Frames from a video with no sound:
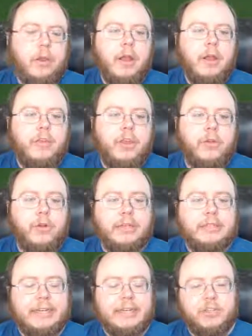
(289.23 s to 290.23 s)
The other
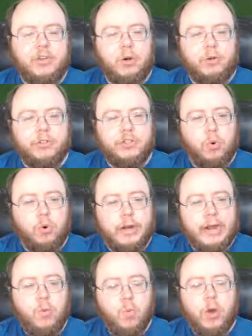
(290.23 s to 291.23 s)
nice thing is they're all stored
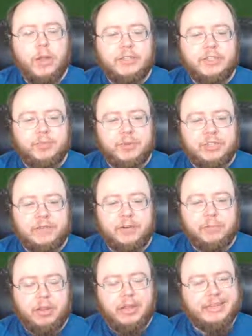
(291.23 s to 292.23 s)
in one
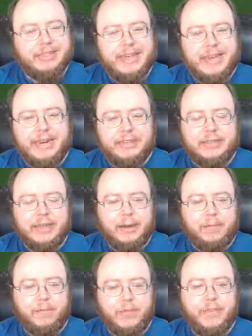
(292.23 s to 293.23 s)
specific place in the
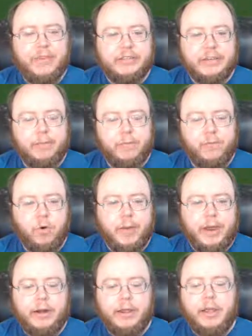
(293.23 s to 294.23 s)
same
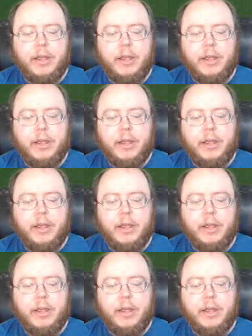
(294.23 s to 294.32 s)
format.